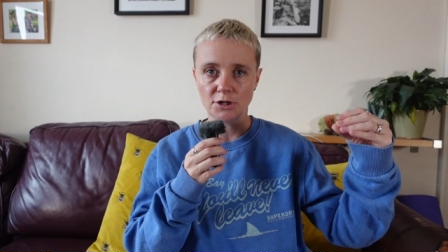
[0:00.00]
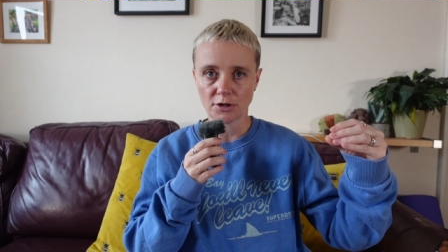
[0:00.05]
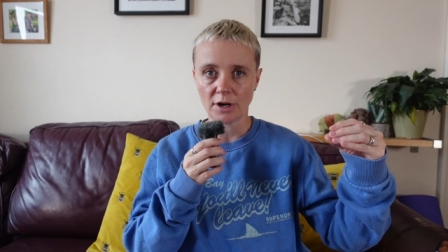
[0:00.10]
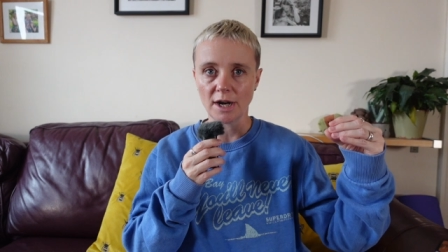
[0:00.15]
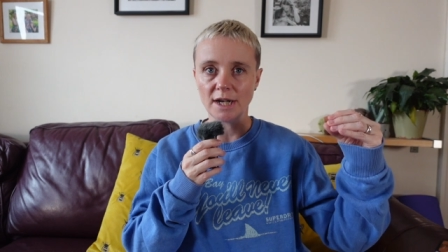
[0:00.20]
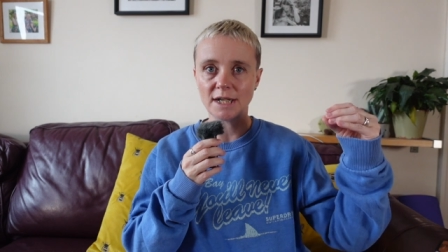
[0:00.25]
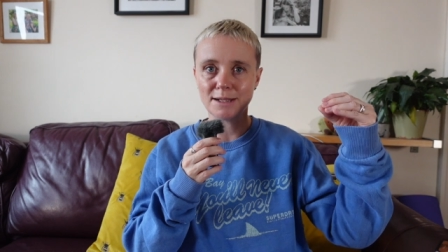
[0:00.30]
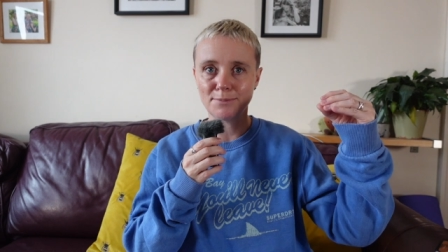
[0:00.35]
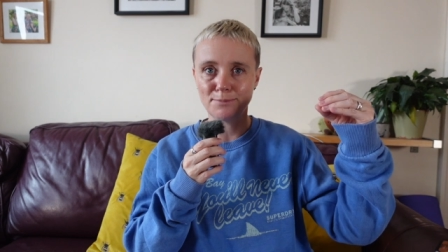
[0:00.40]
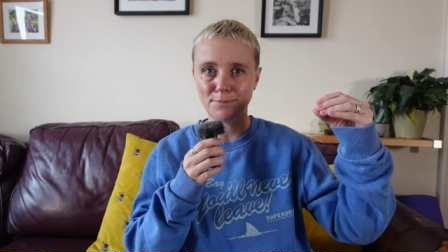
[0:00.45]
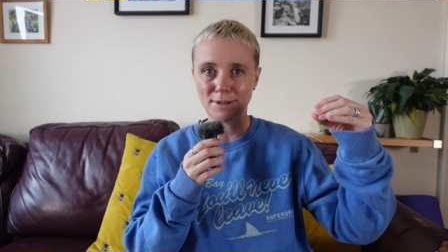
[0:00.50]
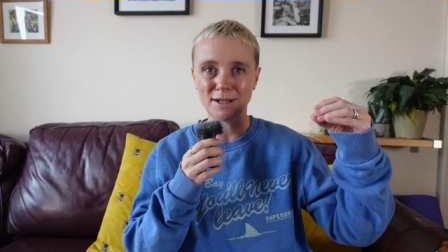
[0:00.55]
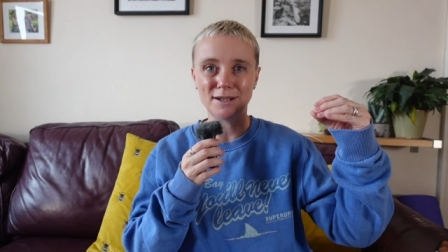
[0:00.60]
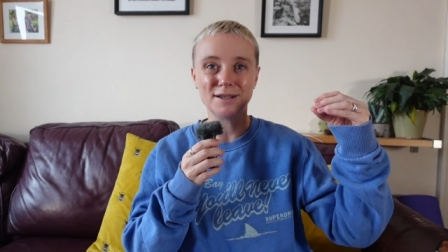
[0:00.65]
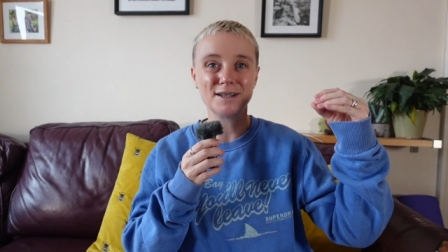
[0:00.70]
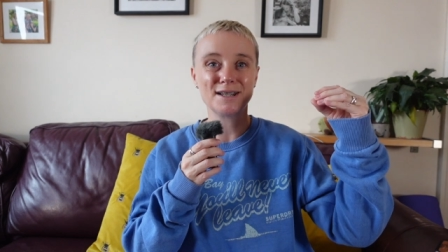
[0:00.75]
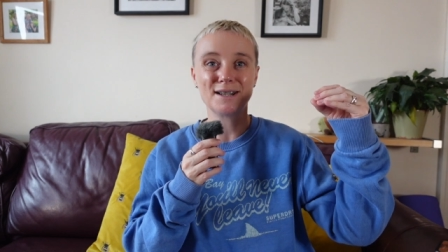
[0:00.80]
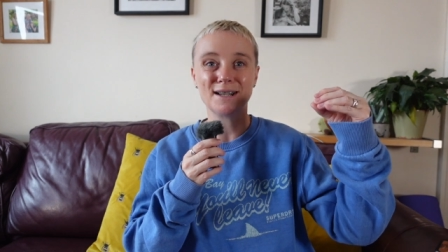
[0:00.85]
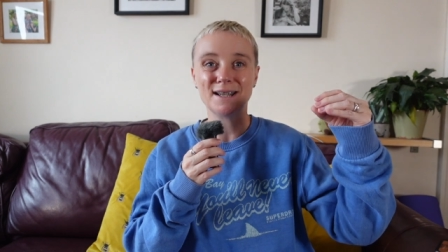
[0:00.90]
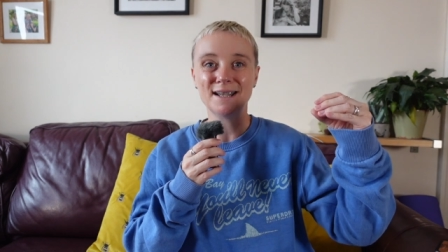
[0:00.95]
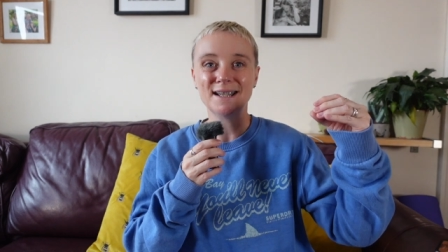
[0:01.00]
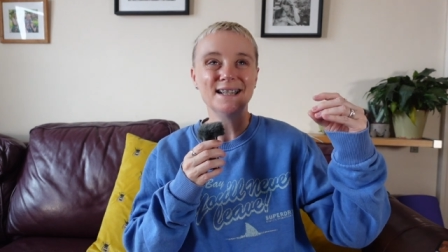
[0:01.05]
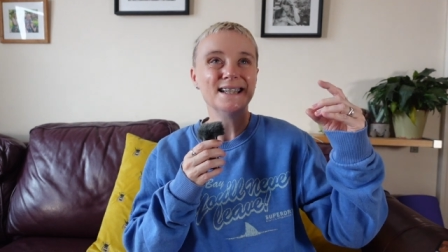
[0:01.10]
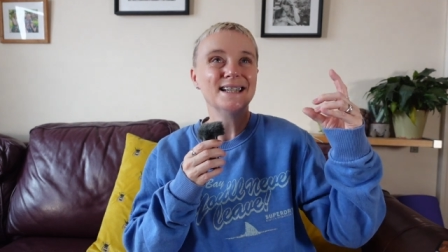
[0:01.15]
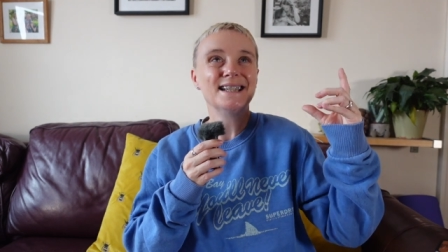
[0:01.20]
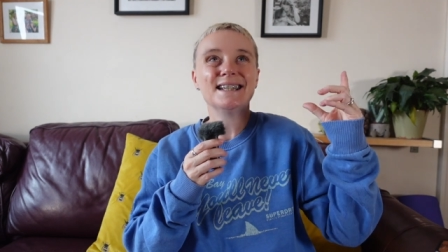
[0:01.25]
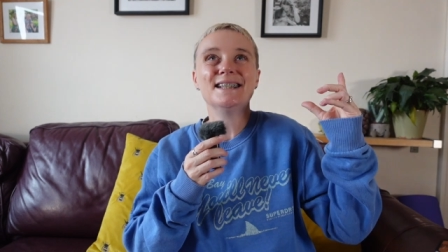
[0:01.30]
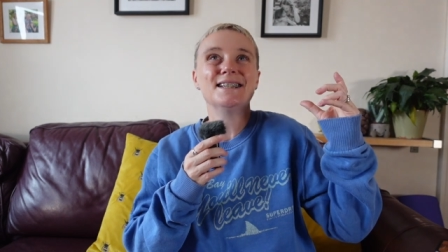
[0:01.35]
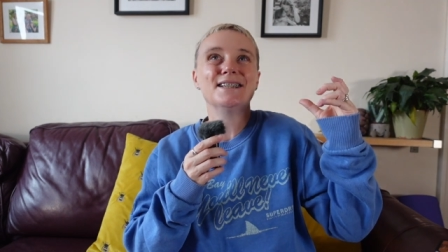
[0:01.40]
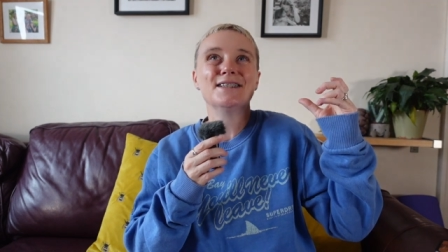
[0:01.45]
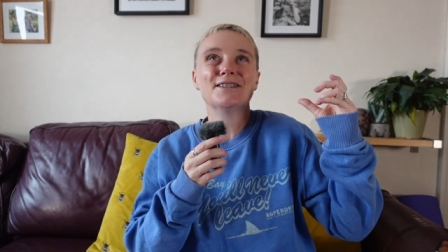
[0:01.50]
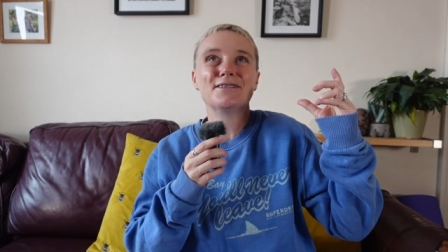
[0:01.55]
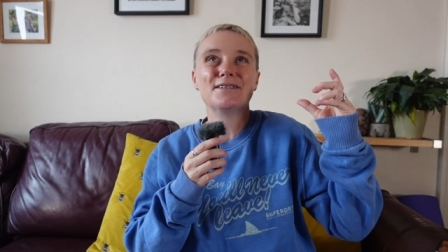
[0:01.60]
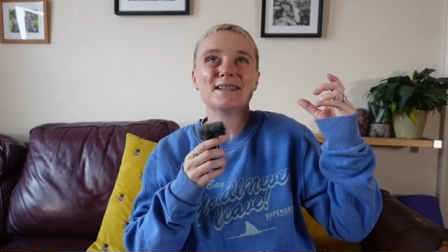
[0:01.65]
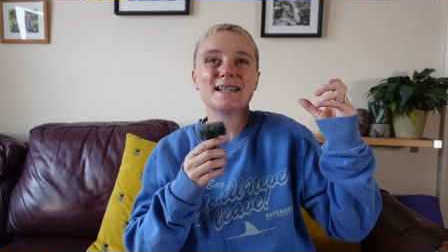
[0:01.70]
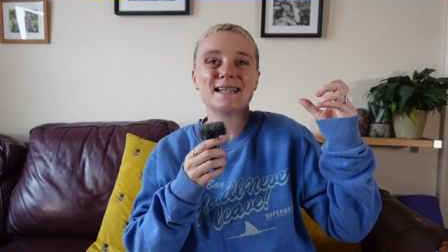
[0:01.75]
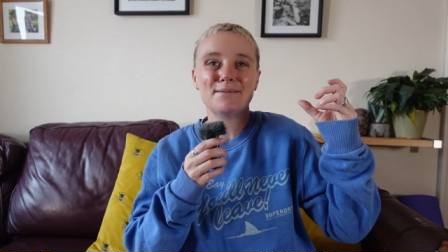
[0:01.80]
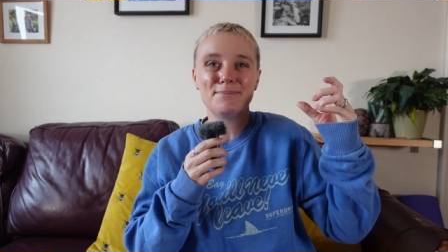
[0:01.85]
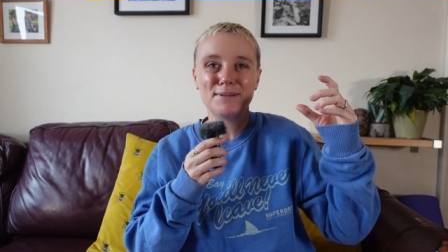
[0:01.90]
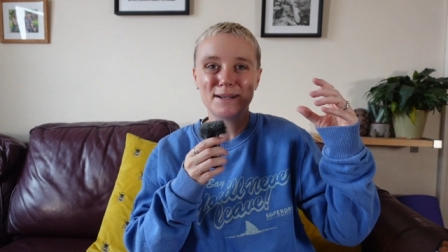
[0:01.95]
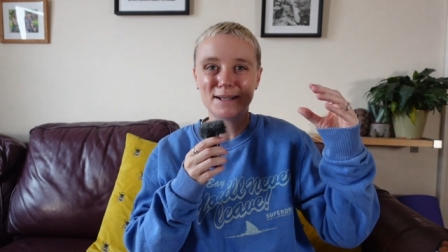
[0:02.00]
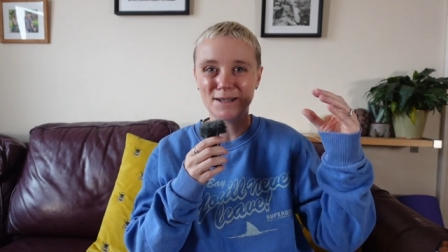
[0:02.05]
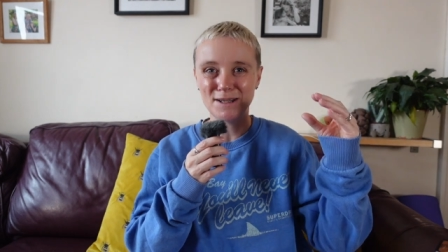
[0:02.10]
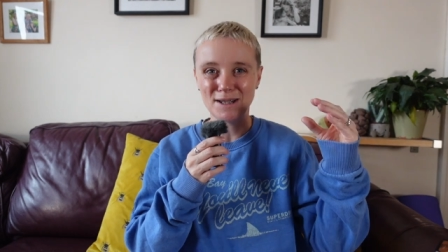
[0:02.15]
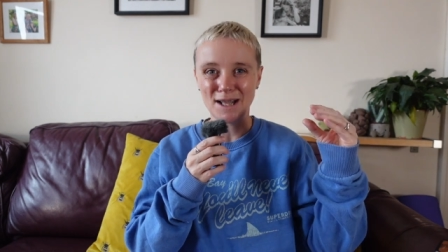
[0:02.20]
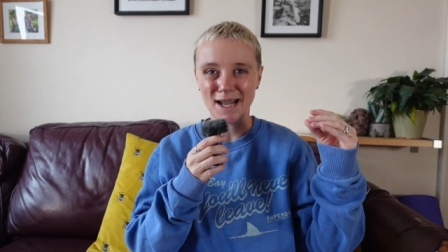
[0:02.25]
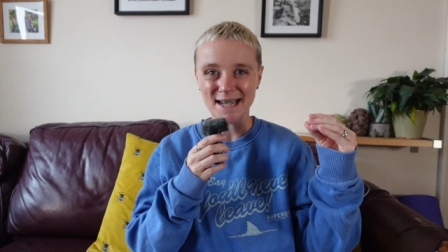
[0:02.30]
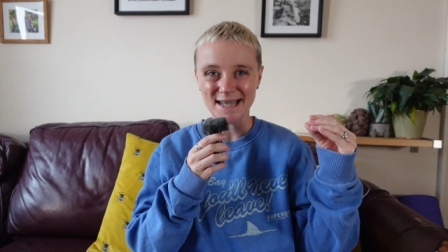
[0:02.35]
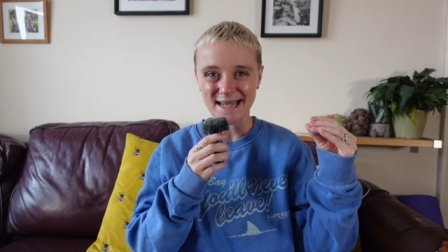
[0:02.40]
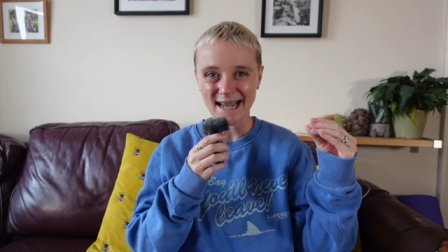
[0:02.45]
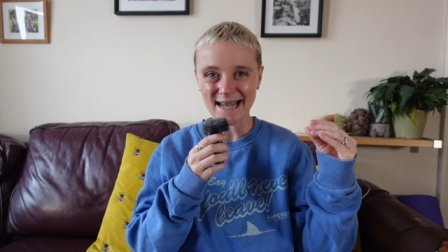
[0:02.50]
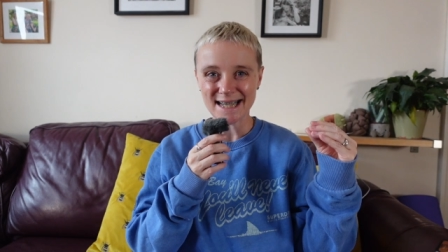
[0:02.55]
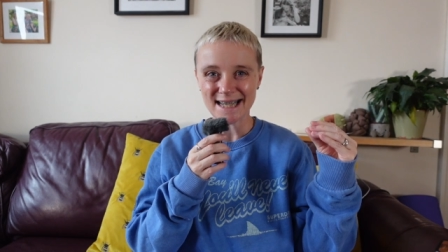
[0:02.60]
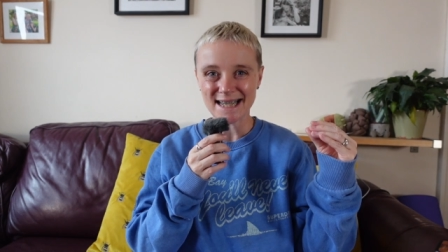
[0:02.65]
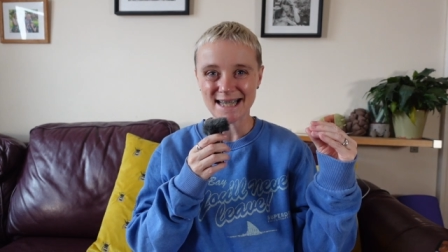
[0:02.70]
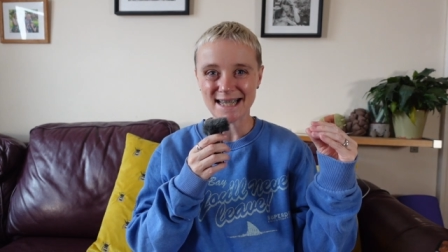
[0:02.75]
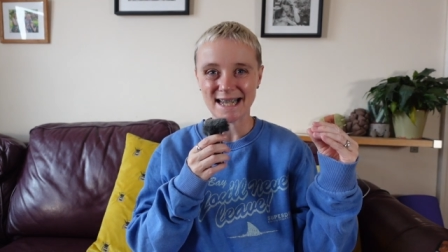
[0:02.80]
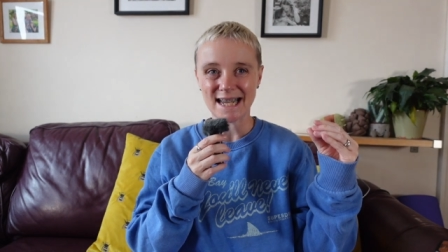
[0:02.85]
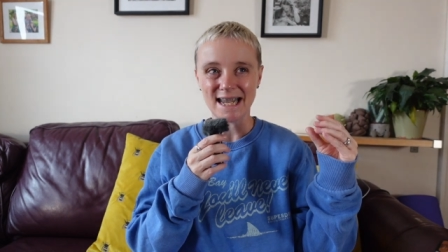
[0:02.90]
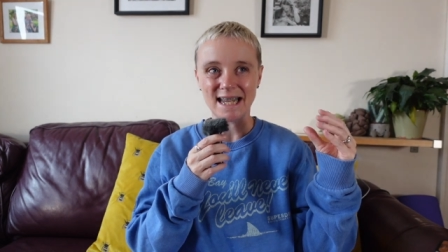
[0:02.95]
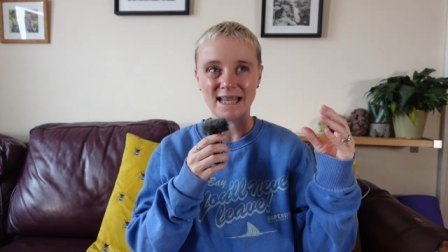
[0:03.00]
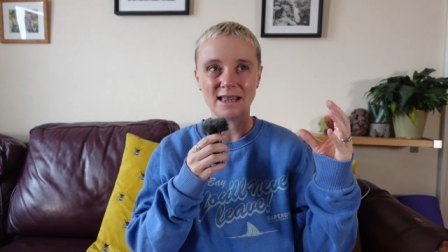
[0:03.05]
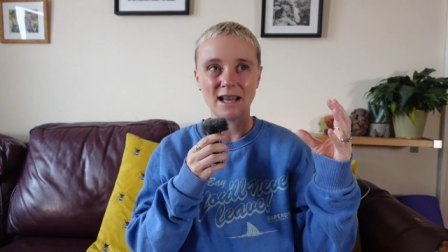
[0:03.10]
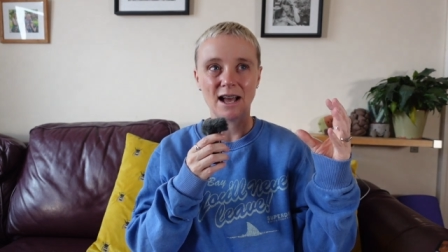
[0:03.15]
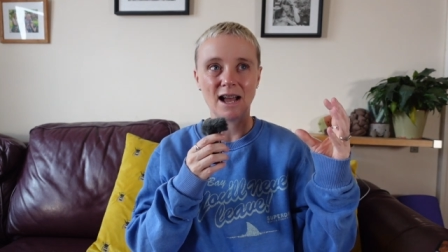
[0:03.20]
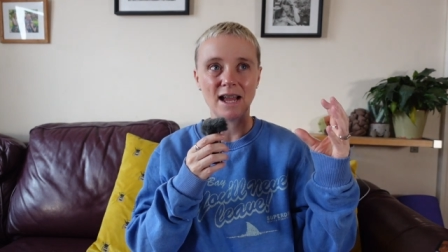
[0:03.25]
trying to build a neurotypical identity that